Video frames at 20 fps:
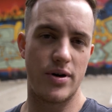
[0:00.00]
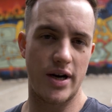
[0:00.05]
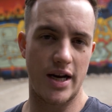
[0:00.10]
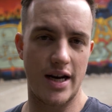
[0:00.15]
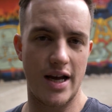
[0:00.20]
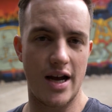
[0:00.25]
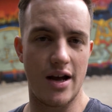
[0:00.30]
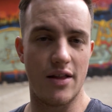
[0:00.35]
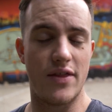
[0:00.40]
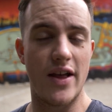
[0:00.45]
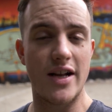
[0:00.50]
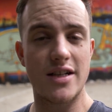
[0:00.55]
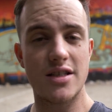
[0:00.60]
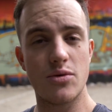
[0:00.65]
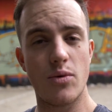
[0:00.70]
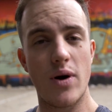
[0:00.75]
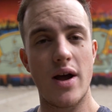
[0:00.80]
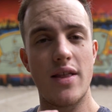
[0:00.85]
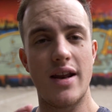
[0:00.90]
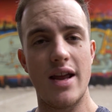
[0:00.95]
to bring it out. That's the
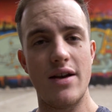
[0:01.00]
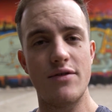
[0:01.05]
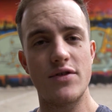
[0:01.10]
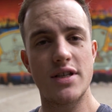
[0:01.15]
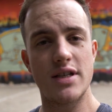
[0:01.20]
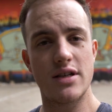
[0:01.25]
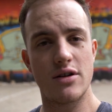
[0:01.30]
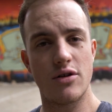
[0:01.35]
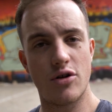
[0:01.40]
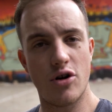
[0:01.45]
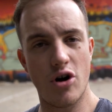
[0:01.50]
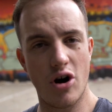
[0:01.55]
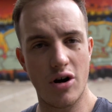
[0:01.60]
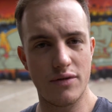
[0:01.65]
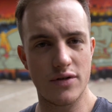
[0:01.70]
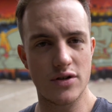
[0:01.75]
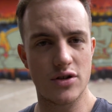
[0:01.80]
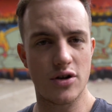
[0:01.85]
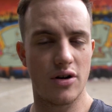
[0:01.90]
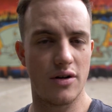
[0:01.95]
way that every single car
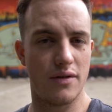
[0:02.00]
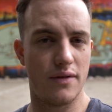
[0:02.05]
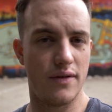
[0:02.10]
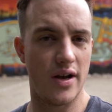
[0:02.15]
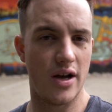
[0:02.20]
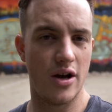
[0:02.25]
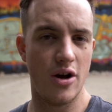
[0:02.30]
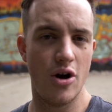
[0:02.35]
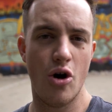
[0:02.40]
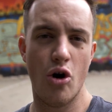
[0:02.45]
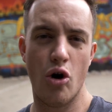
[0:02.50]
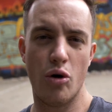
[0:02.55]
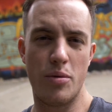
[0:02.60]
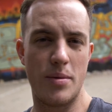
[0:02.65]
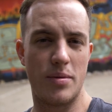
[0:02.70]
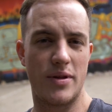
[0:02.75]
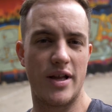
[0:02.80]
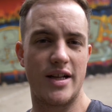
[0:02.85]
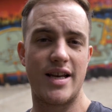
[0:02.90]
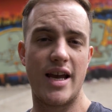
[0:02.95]
photographer or
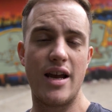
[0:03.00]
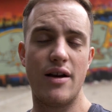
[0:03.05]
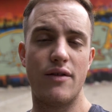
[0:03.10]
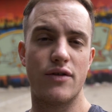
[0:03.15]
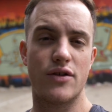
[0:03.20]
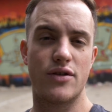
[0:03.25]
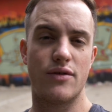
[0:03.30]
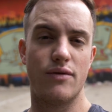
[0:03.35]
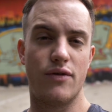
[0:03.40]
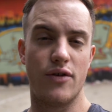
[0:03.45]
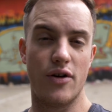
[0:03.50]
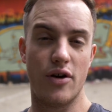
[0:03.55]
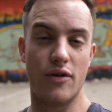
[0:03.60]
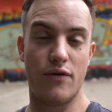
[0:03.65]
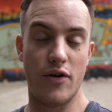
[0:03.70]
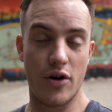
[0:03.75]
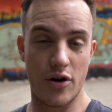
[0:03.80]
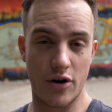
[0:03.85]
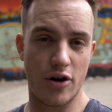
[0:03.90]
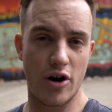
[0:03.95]
people that take
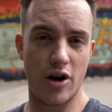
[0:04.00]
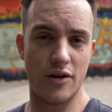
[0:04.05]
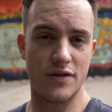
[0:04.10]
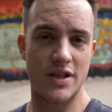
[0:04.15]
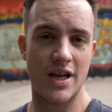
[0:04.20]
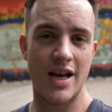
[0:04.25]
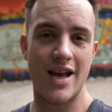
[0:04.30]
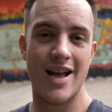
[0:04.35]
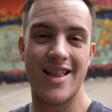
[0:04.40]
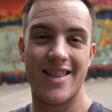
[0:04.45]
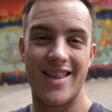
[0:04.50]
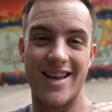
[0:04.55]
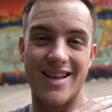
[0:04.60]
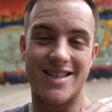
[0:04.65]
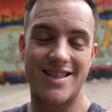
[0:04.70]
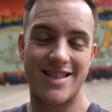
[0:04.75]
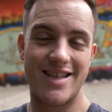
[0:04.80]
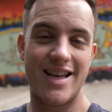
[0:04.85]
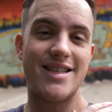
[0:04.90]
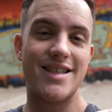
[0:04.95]
photographs, they
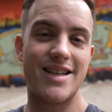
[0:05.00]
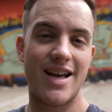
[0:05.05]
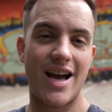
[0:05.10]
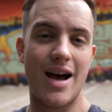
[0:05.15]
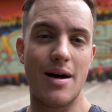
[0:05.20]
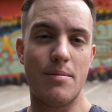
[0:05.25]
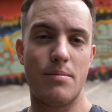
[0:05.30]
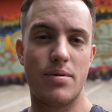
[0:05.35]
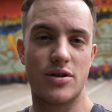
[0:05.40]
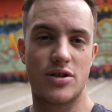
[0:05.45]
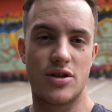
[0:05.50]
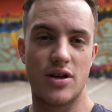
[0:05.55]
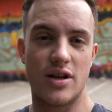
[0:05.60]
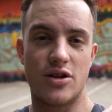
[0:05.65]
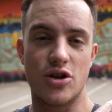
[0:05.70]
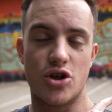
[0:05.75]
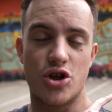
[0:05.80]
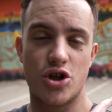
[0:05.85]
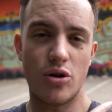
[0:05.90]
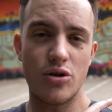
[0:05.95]
set it up so that
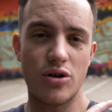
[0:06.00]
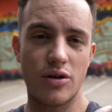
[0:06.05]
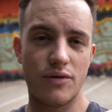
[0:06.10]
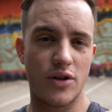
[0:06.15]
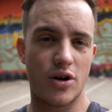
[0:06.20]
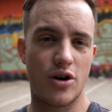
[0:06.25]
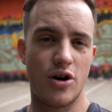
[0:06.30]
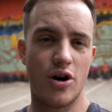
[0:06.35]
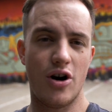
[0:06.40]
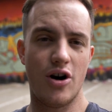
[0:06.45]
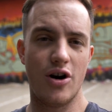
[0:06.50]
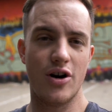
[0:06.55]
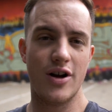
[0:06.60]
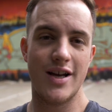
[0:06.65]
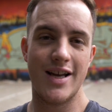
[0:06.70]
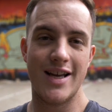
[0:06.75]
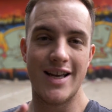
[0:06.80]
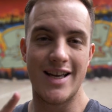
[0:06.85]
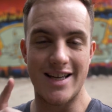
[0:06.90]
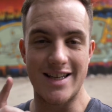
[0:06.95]
the shoulder of the car
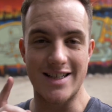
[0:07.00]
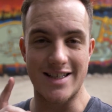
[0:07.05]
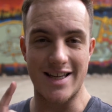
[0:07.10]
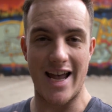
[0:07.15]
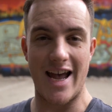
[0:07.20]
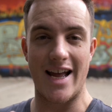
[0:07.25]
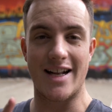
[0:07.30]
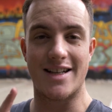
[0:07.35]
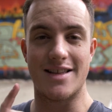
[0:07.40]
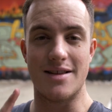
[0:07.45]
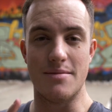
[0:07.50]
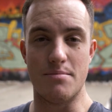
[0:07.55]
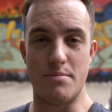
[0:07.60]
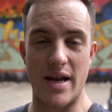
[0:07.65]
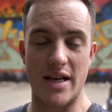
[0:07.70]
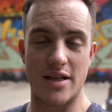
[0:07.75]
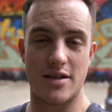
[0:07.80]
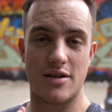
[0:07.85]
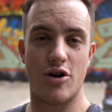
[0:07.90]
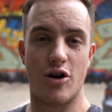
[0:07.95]
is at the
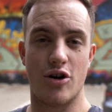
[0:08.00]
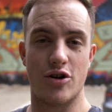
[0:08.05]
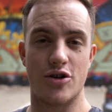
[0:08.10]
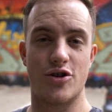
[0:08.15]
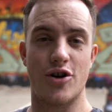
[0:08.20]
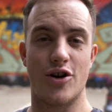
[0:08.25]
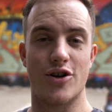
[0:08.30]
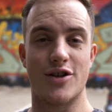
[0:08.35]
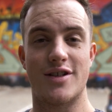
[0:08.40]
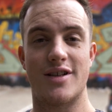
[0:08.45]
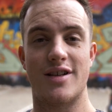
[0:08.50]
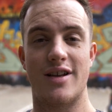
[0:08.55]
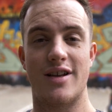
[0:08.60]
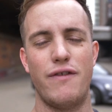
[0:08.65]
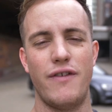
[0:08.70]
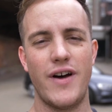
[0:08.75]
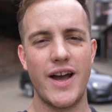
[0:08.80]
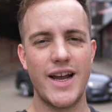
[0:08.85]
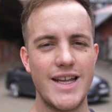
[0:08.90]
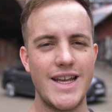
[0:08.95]
best contrast.
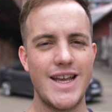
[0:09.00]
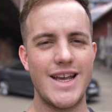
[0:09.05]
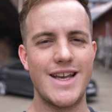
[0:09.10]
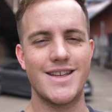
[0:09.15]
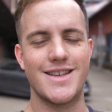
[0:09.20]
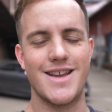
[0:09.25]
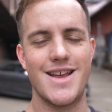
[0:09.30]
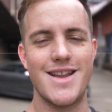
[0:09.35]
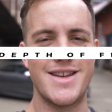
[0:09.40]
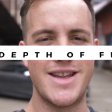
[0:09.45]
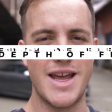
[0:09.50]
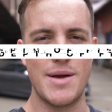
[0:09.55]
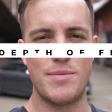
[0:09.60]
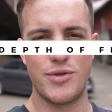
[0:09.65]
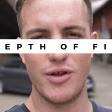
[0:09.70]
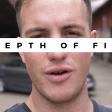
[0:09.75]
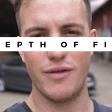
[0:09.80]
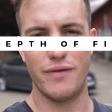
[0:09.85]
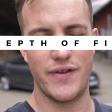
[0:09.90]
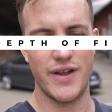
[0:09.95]
Finally is
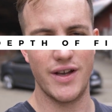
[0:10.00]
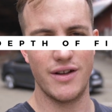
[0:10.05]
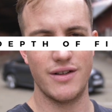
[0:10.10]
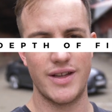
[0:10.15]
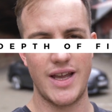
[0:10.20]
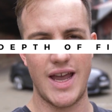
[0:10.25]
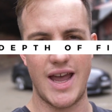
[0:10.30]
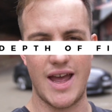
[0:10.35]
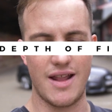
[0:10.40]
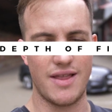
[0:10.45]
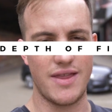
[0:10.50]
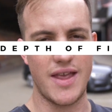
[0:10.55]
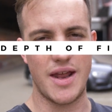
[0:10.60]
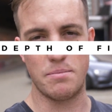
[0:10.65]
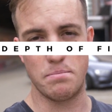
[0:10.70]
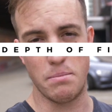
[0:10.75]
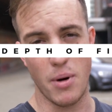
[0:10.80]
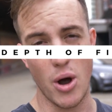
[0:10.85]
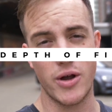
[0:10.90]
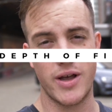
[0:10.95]
depth of field and that
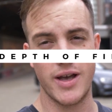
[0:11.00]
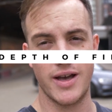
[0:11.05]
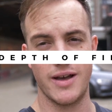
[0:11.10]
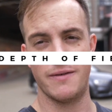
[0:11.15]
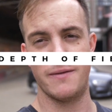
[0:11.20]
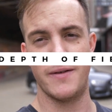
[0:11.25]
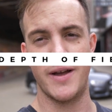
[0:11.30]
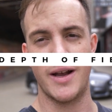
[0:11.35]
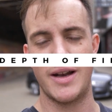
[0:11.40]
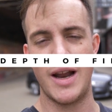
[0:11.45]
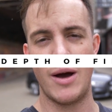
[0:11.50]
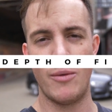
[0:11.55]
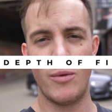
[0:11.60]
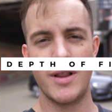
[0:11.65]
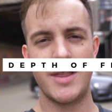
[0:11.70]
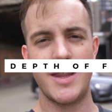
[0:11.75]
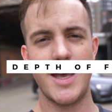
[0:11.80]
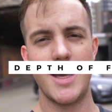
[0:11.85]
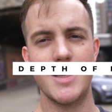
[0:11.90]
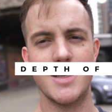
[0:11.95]
bokeh effect. Now
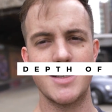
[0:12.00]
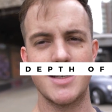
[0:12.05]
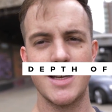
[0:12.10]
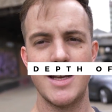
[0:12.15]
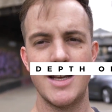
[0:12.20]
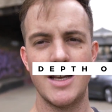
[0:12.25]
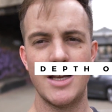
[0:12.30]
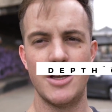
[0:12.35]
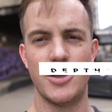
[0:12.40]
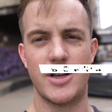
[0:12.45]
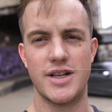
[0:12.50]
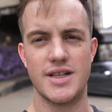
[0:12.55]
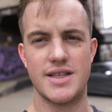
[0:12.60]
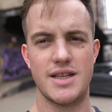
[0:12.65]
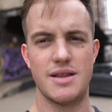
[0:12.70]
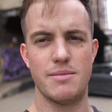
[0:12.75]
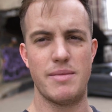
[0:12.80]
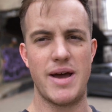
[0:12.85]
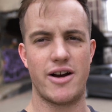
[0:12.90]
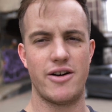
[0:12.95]
what that is, you can see
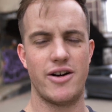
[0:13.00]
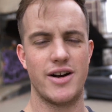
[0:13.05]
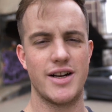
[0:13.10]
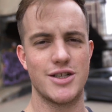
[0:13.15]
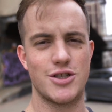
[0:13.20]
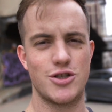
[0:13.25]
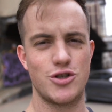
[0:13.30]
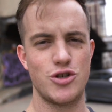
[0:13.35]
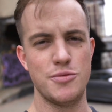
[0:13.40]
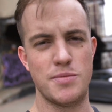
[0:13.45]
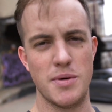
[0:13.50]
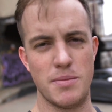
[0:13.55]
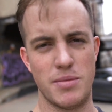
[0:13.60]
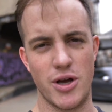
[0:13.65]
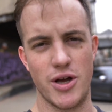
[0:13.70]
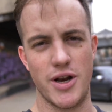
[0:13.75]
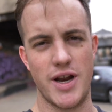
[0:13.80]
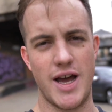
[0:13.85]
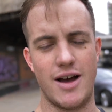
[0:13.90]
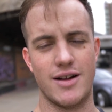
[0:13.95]
the background is super
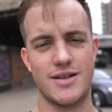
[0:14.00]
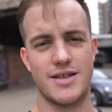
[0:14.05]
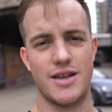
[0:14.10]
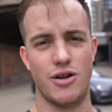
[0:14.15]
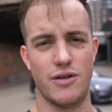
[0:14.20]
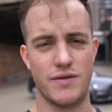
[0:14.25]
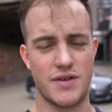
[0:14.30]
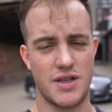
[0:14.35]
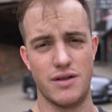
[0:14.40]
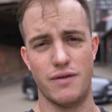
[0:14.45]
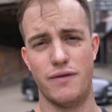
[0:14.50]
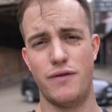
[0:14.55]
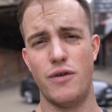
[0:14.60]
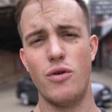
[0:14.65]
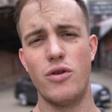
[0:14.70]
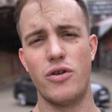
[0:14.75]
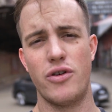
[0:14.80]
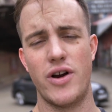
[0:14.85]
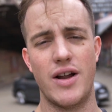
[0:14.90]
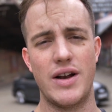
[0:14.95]
blown out, and obviously the
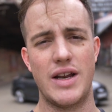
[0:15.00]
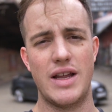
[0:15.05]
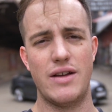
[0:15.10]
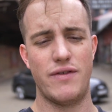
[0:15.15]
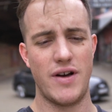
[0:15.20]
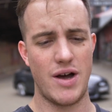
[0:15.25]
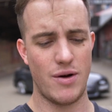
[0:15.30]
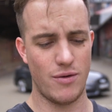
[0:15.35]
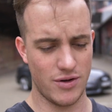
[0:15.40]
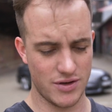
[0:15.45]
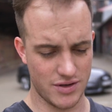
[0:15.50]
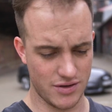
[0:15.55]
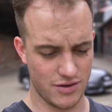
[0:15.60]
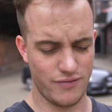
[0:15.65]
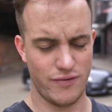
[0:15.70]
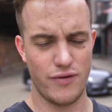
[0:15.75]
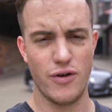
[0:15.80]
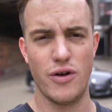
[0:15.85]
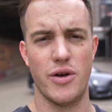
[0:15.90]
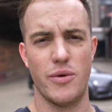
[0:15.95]
foreground, if I was
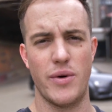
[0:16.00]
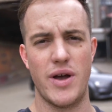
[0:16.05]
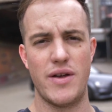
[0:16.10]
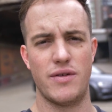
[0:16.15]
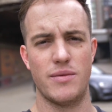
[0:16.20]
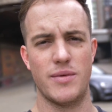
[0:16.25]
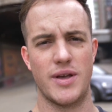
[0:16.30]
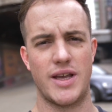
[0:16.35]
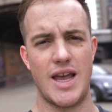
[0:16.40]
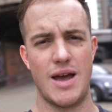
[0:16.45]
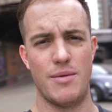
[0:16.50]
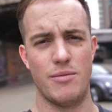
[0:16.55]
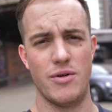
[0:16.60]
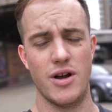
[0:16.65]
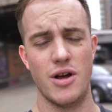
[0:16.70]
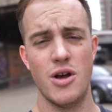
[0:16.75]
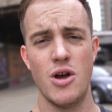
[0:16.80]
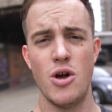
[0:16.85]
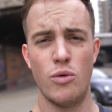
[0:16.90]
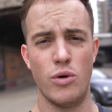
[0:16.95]
further away from the
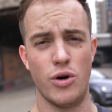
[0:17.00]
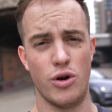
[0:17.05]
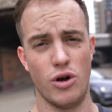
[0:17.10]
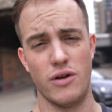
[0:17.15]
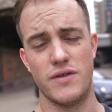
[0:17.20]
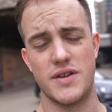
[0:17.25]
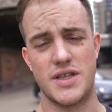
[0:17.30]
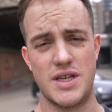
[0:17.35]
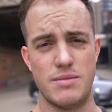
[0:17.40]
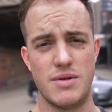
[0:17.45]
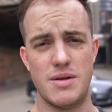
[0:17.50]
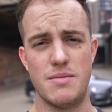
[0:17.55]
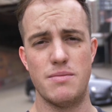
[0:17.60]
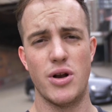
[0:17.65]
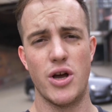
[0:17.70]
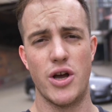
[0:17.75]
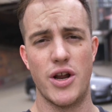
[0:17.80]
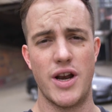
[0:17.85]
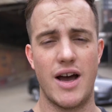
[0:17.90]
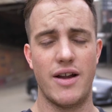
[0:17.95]
camera, would obviously be
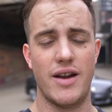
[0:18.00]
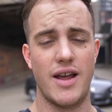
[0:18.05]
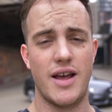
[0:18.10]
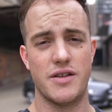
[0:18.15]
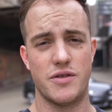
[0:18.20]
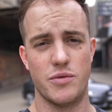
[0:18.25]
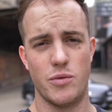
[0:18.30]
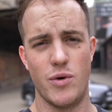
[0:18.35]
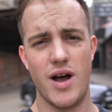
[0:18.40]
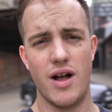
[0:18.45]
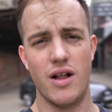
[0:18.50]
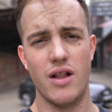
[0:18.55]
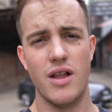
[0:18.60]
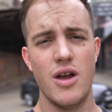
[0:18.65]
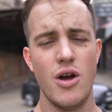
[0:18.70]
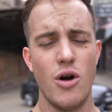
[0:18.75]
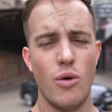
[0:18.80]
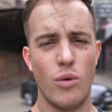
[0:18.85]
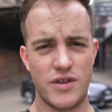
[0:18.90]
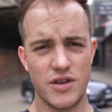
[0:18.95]
blown out as well.
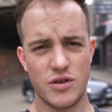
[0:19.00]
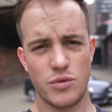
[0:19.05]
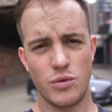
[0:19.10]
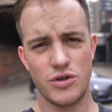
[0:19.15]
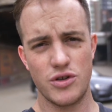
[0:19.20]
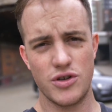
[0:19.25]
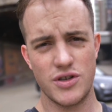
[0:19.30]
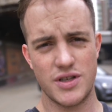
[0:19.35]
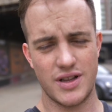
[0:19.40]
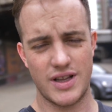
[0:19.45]
What this will do is